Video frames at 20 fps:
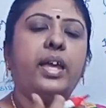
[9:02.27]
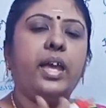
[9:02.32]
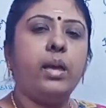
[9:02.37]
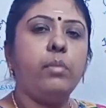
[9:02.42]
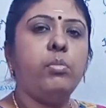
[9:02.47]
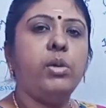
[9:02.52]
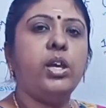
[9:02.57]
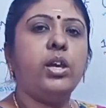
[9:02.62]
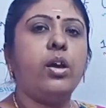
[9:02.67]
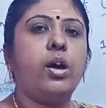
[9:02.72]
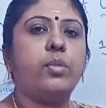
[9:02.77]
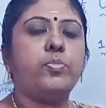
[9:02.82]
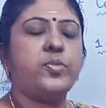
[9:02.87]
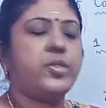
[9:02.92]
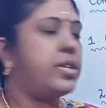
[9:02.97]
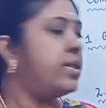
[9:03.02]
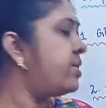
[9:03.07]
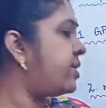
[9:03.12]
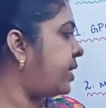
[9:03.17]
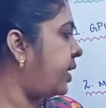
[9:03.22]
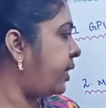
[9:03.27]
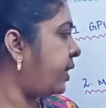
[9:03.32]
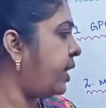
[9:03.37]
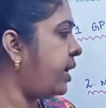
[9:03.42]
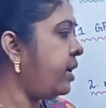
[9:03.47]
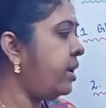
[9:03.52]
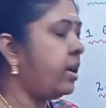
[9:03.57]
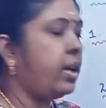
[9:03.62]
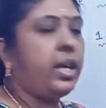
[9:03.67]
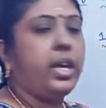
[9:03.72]
gaming options and
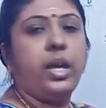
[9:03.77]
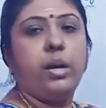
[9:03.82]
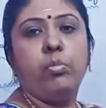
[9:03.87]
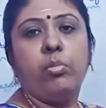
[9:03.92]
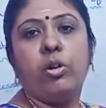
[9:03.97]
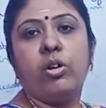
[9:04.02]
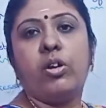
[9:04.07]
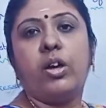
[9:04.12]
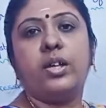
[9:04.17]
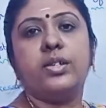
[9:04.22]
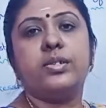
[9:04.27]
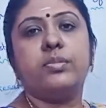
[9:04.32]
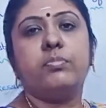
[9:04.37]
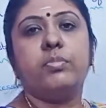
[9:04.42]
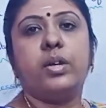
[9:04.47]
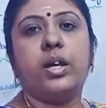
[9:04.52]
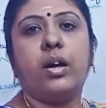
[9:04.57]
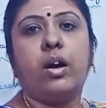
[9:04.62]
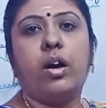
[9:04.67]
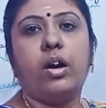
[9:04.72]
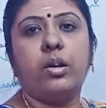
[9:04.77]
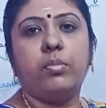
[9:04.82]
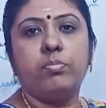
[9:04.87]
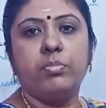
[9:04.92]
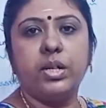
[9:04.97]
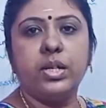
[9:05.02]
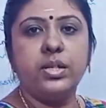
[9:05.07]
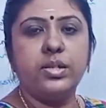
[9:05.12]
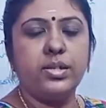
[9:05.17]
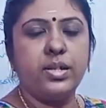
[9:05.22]
the keyboard are
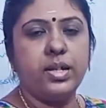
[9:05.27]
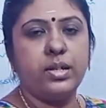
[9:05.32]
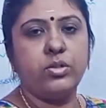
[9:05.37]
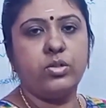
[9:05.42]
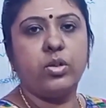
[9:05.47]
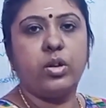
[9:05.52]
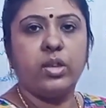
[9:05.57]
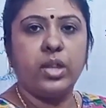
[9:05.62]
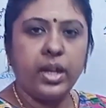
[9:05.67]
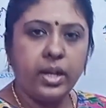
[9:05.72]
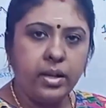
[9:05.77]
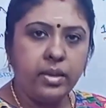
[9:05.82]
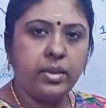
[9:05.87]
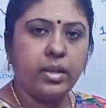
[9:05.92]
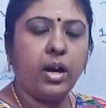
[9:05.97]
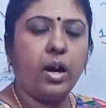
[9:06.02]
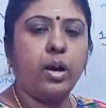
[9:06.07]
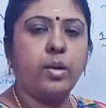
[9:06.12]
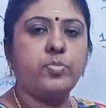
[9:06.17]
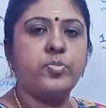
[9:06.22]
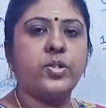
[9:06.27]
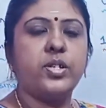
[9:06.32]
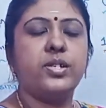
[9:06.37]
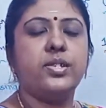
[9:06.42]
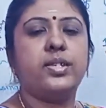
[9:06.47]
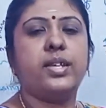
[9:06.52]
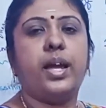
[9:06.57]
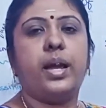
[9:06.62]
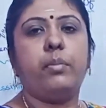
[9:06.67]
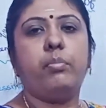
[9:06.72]
merged so that the
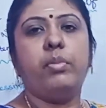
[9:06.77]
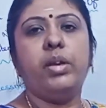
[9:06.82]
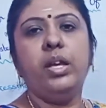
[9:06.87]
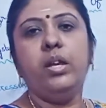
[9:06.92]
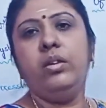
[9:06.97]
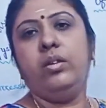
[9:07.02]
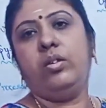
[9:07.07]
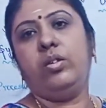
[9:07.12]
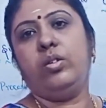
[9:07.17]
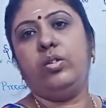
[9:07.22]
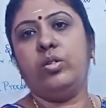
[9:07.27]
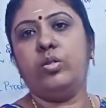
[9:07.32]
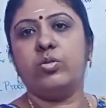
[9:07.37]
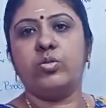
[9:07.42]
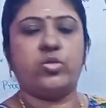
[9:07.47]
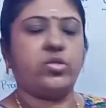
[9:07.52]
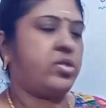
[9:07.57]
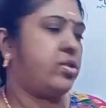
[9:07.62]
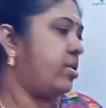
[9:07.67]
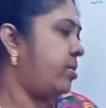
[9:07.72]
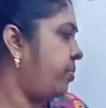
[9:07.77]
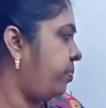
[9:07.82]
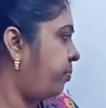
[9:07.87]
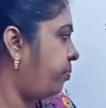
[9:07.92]
options can be used.